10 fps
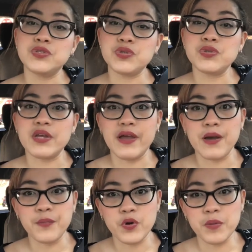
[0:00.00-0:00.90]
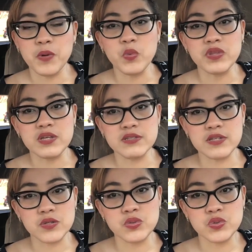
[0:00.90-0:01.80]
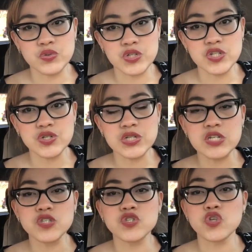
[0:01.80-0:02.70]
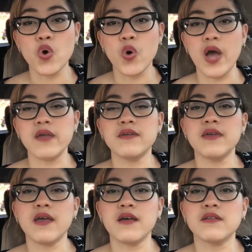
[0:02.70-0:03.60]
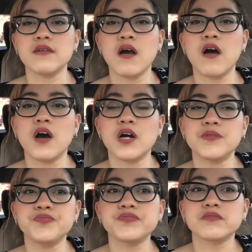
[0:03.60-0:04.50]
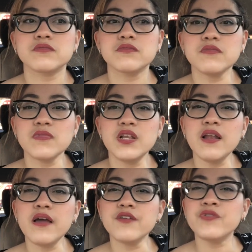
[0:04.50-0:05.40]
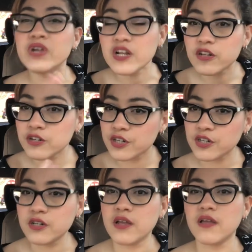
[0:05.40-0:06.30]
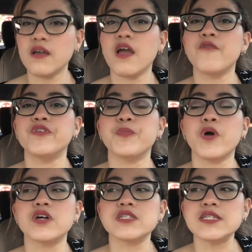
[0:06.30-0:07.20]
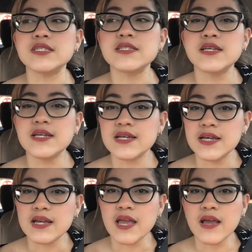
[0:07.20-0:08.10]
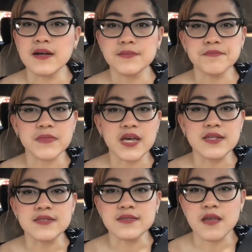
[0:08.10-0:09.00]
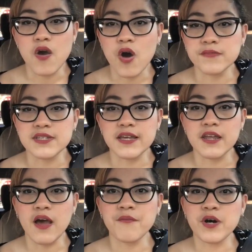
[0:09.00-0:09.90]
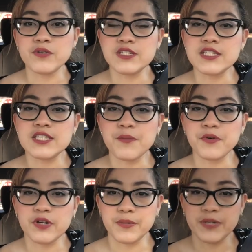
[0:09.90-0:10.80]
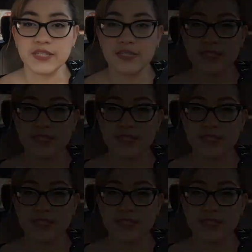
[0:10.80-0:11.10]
do the appointment with the nutritionist, so I can like relearn every process. And that is the update about this appointment.